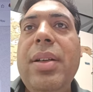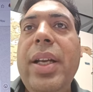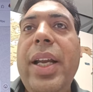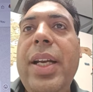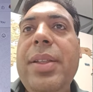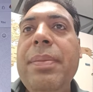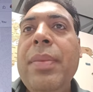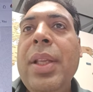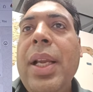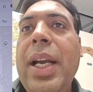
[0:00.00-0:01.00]
on 8th,
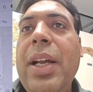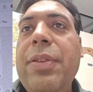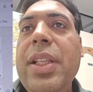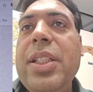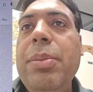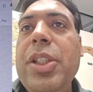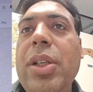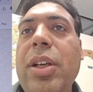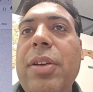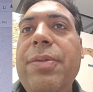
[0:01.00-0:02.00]
and after the
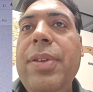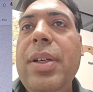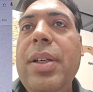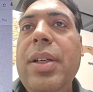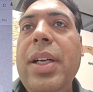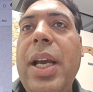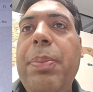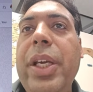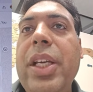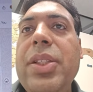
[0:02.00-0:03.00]
submission of
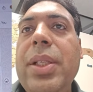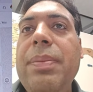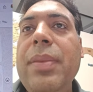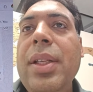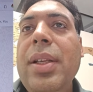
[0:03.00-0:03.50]
application,